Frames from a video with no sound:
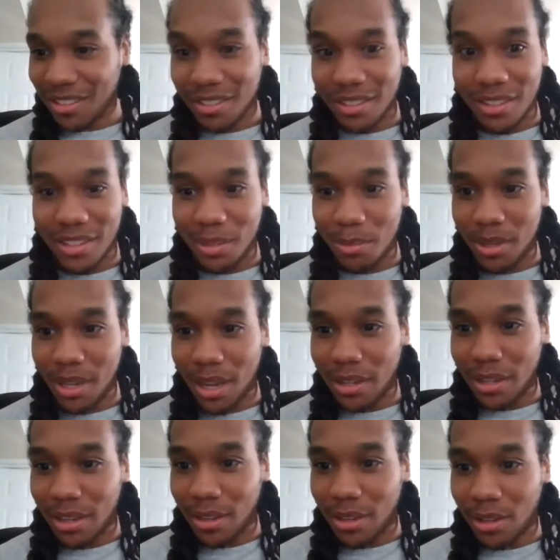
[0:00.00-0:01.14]
Let's see if we got
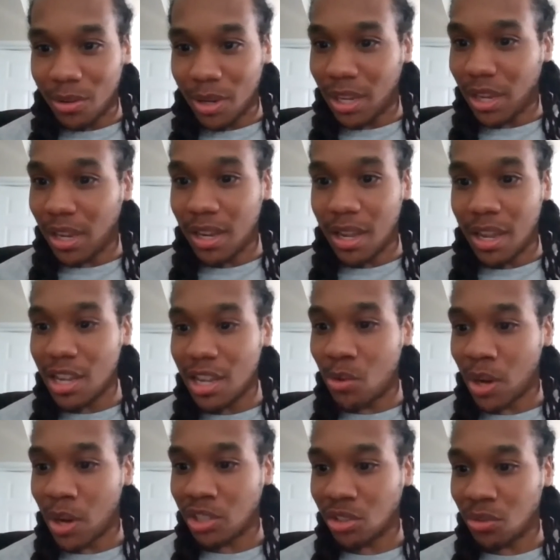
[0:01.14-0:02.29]
any
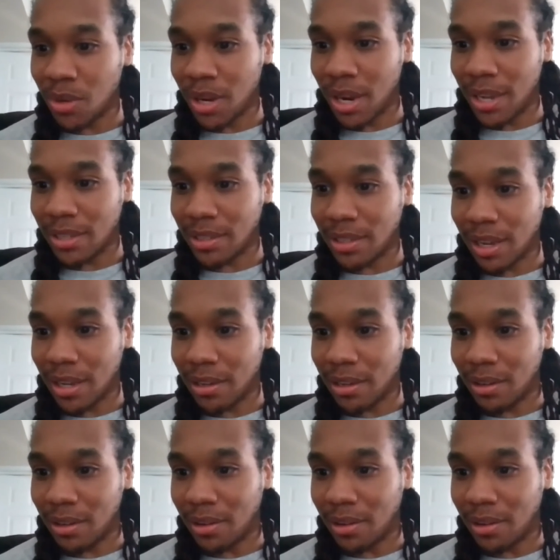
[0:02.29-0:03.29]
questions you guys got.